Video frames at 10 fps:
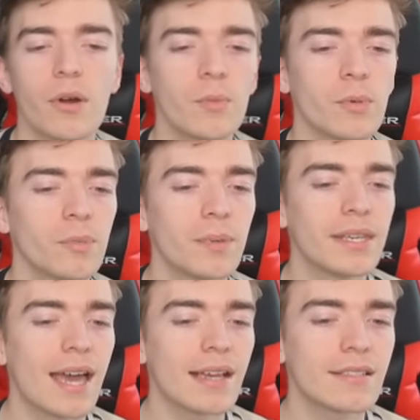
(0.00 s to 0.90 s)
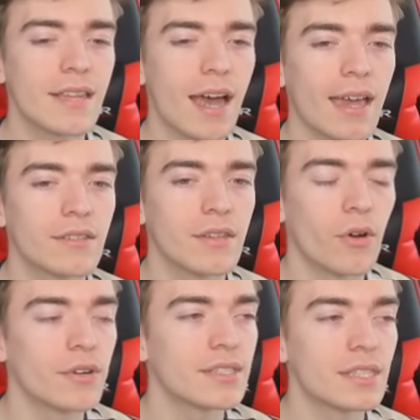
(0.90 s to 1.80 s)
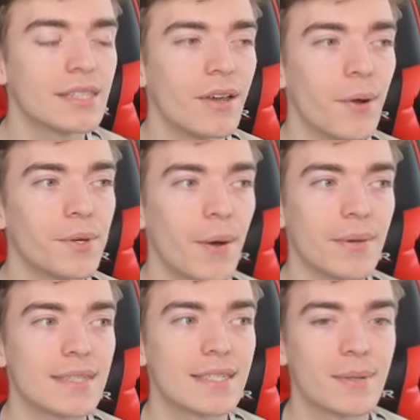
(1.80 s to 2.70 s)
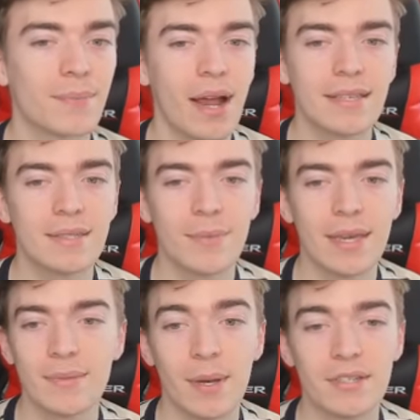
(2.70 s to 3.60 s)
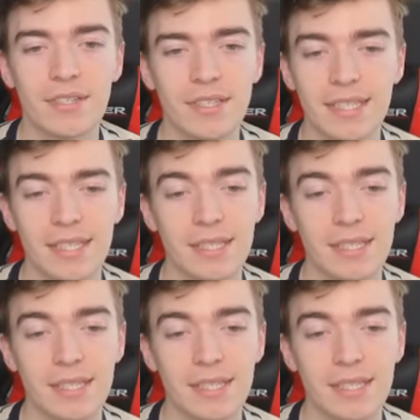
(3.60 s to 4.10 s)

What will be next? I honestly don't know. It's a surprise to me as much as it's